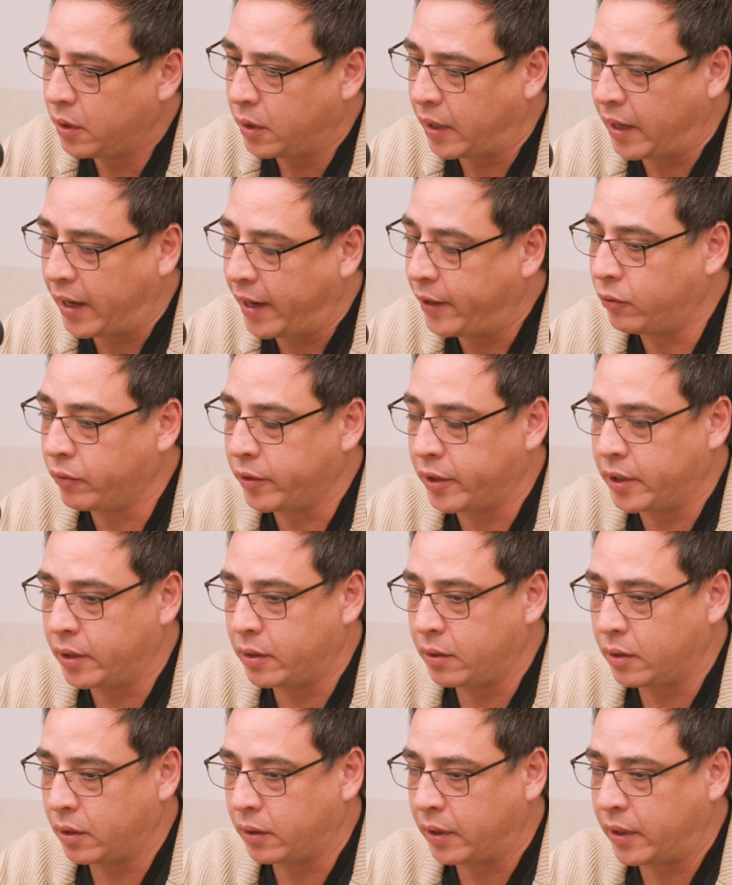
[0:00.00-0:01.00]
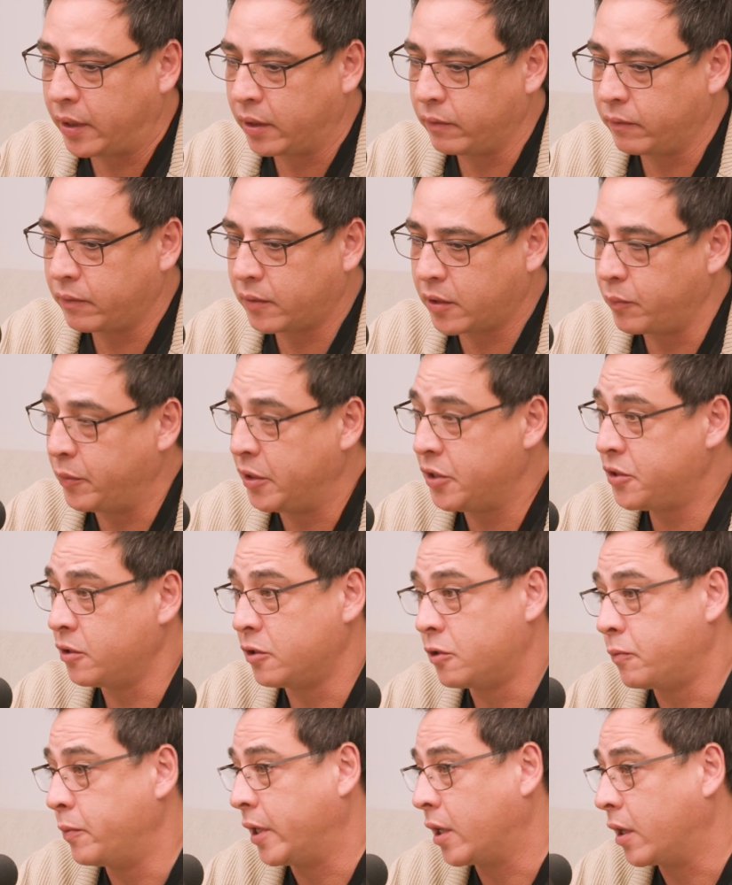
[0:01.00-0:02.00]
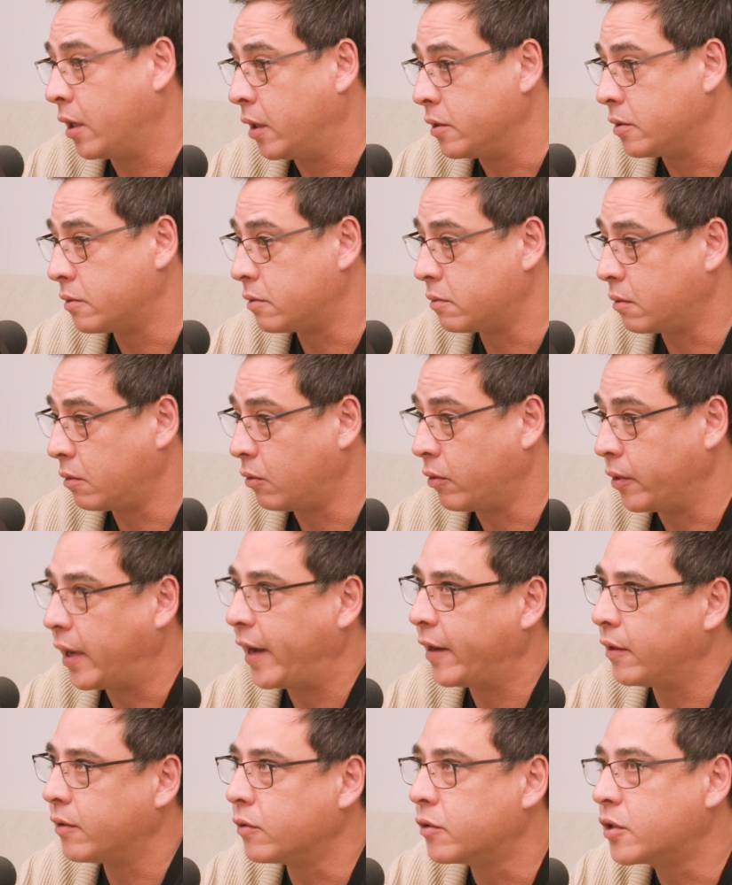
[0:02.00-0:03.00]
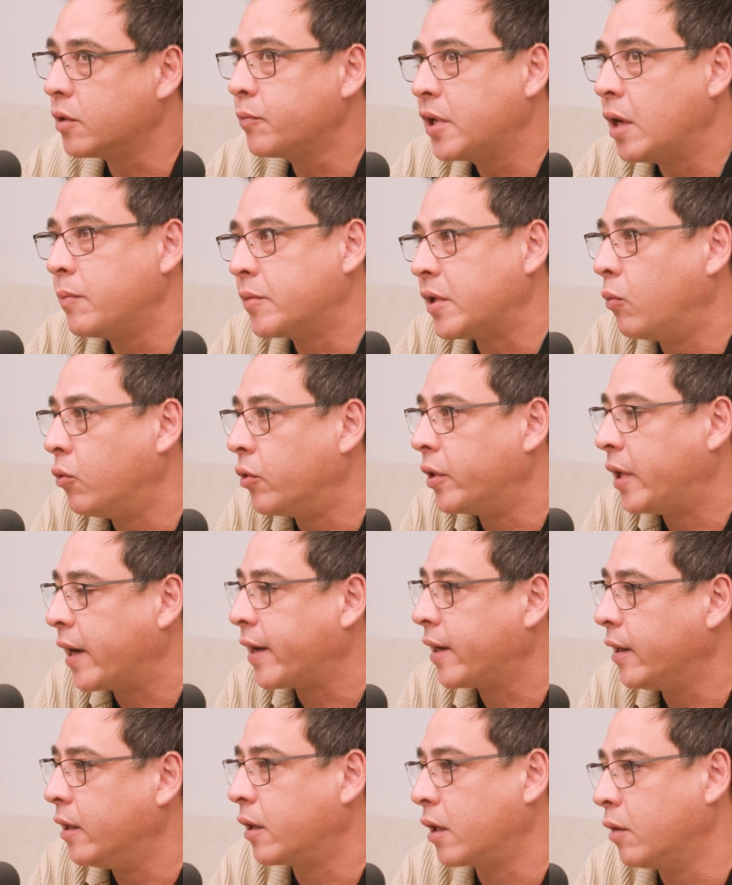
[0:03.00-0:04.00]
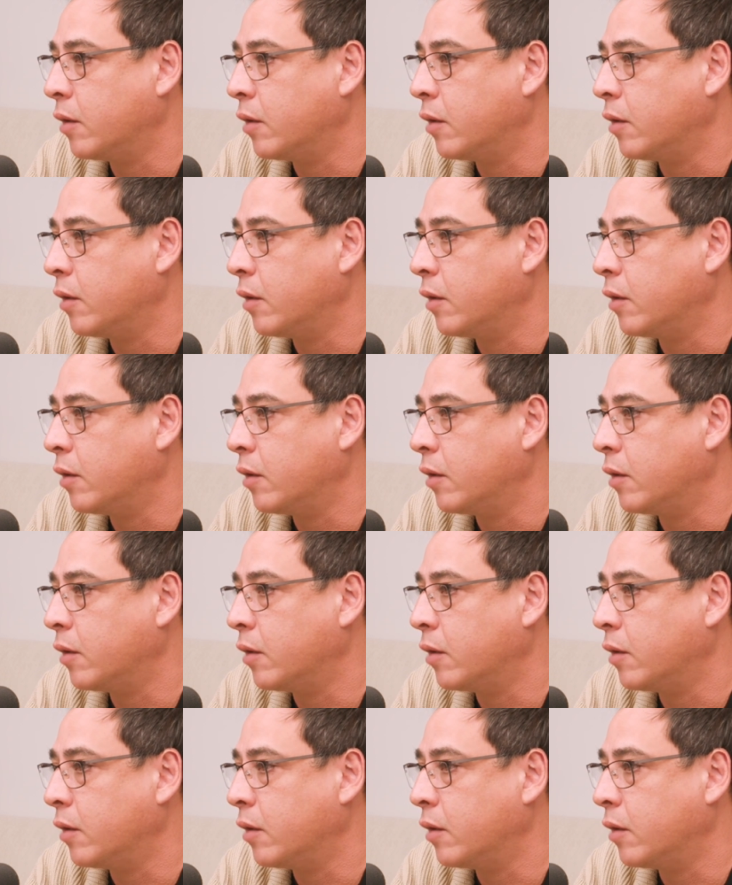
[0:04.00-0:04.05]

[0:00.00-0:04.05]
I don't get a lot of commissions sometimes I will not get a